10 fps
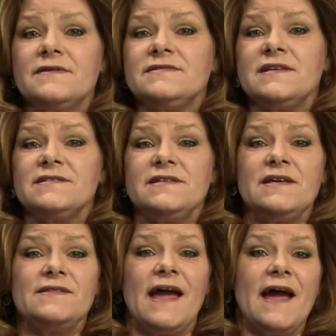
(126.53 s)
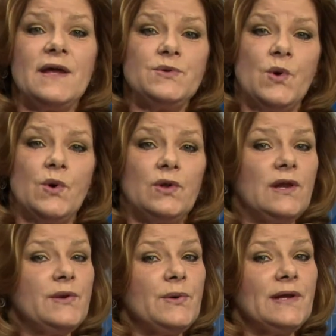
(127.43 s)
the 16th annual
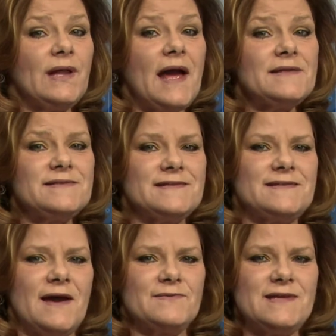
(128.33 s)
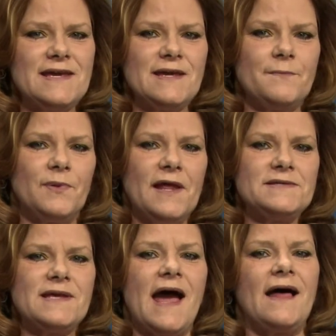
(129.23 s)
Glittering Lights is now taking
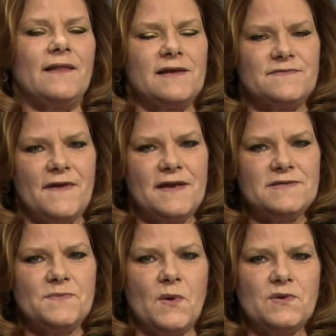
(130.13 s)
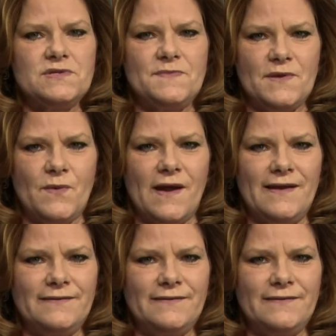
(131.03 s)
place at Las Vegas Motor Speedway.